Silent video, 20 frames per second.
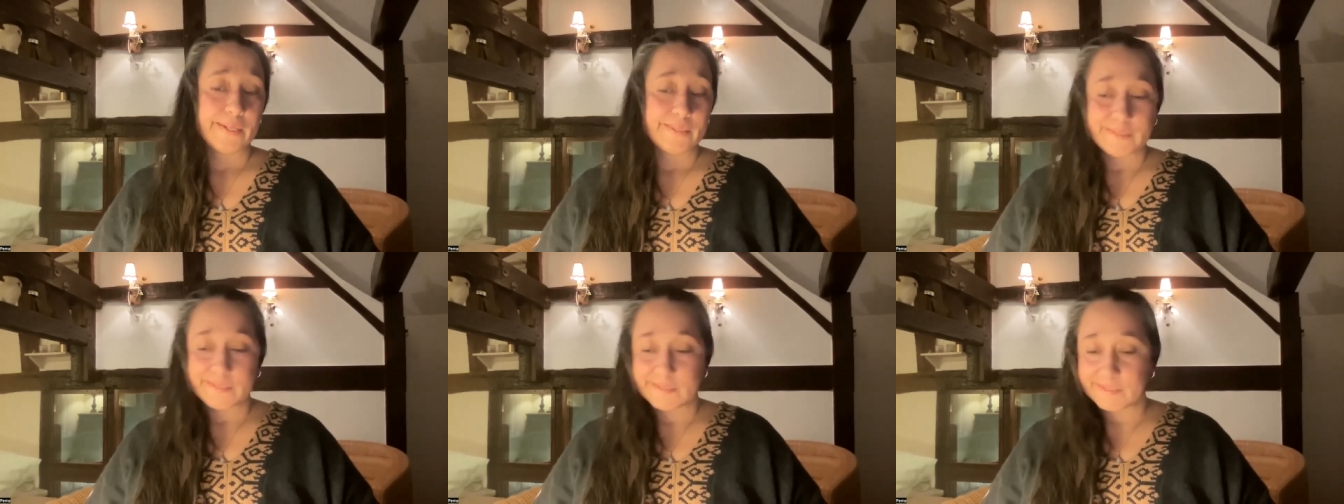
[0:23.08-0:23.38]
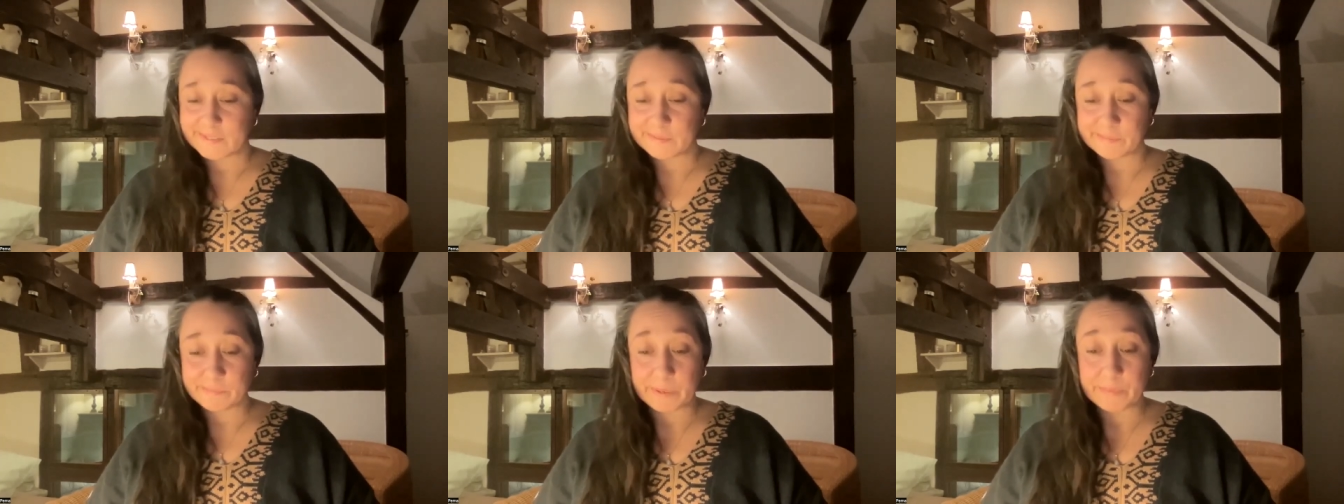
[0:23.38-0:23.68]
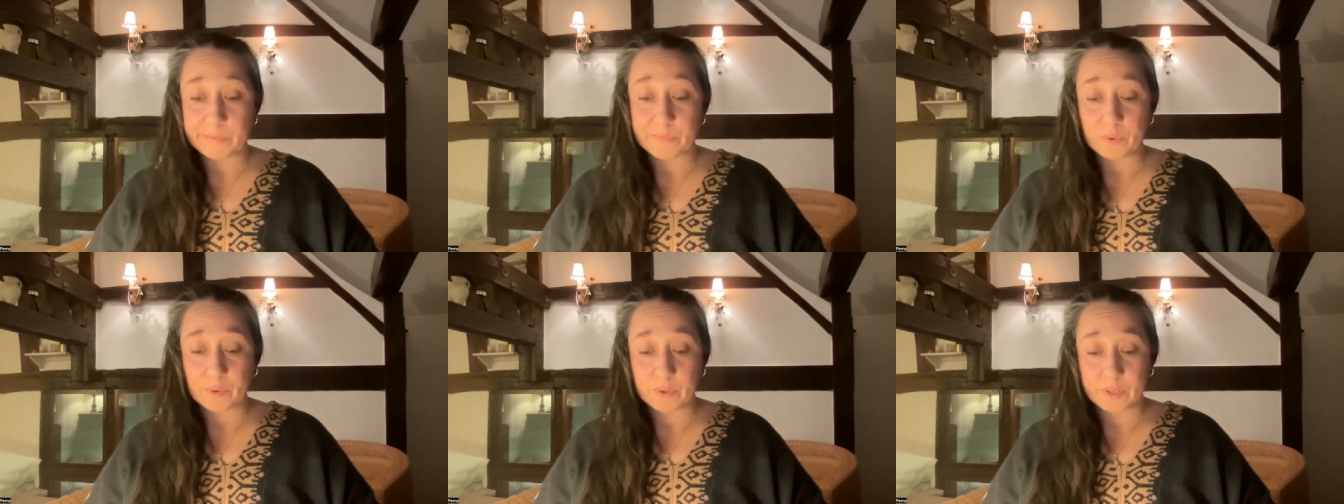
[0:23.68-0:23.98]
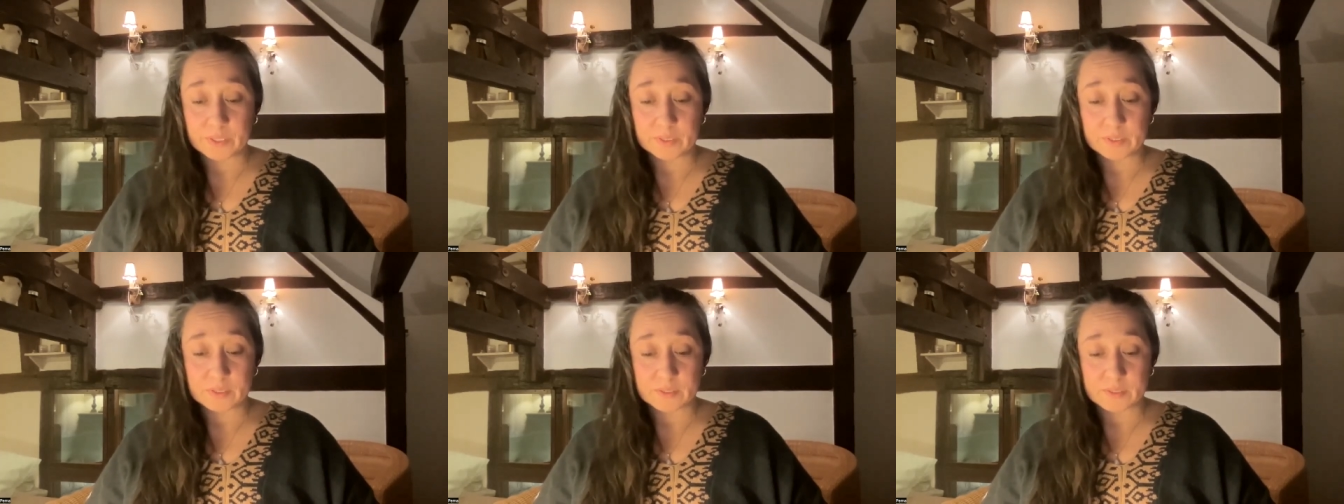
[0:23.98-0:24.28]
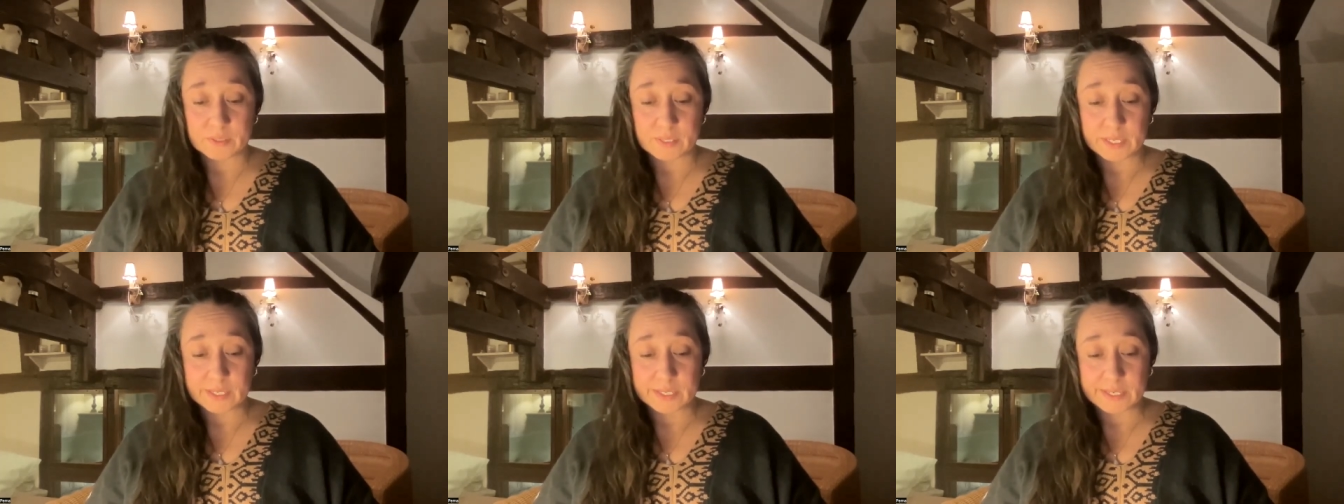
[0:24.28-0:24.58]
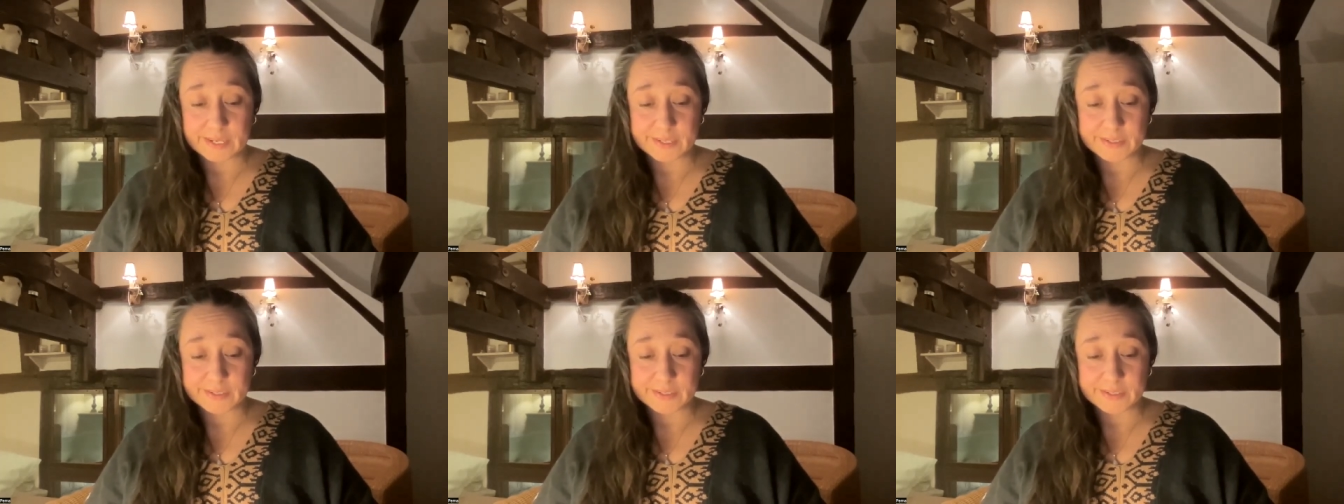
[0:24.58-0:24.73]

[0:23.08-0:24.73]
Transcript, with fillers: And this is my point that